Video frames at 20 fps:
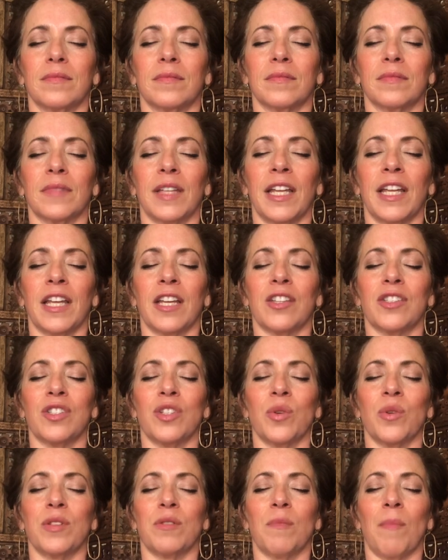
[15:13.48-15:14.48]
letting it
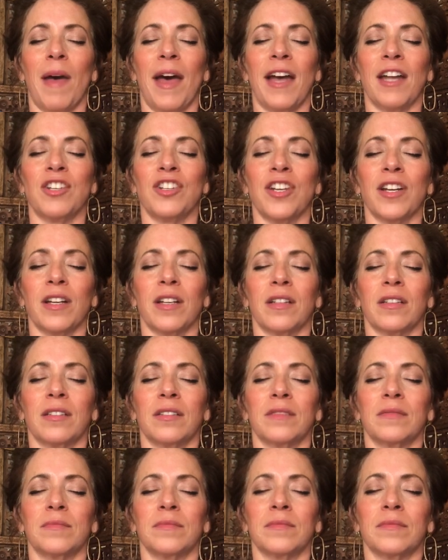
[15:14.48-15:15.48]
do its magic.
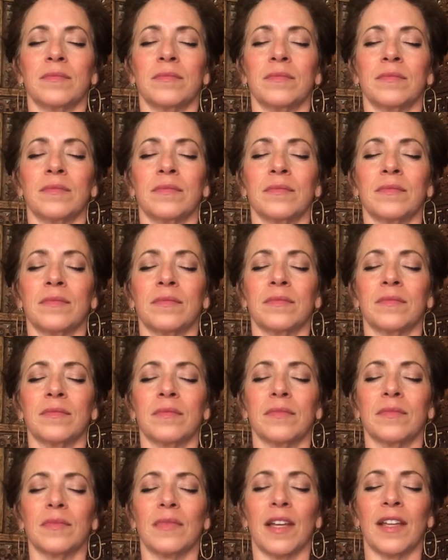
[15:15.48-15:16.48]

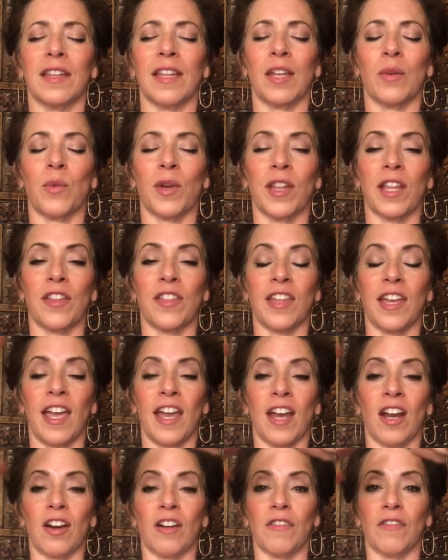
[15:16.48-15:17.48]
And then we let the
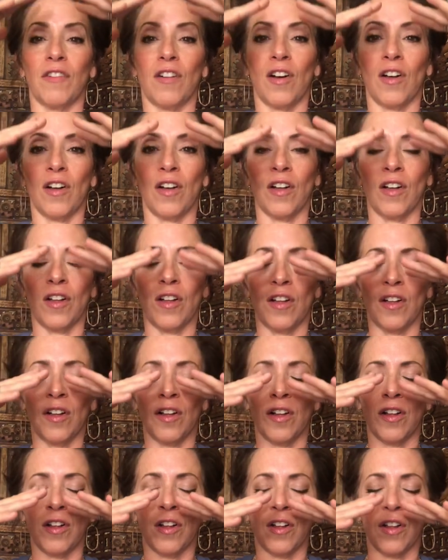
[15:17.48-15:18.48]
air
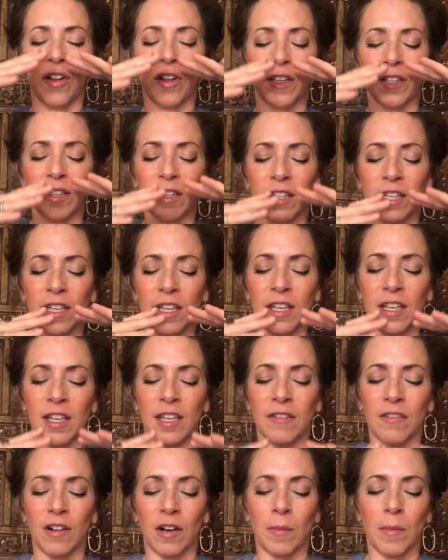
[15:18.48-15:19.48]
fall and
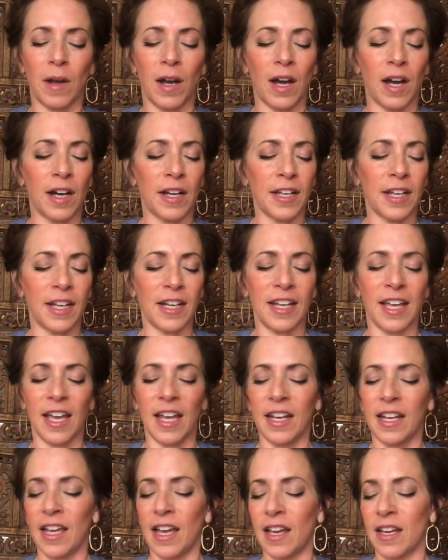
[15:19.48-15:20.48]
leave our body in
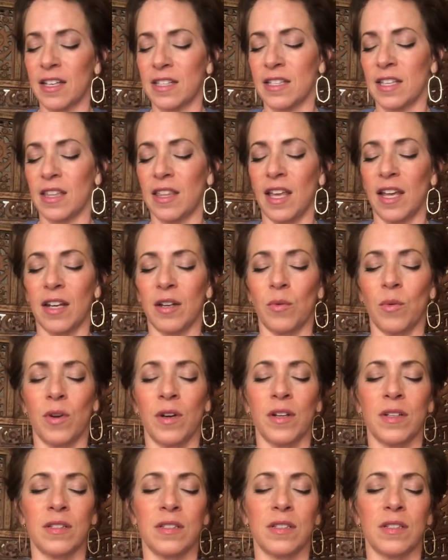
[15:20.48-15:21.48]
any exit that it
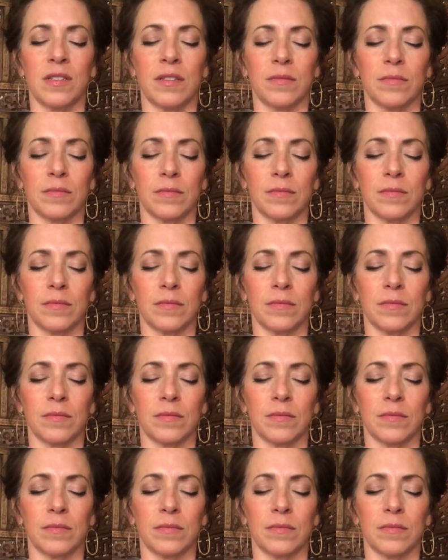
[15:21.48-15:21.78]
wants.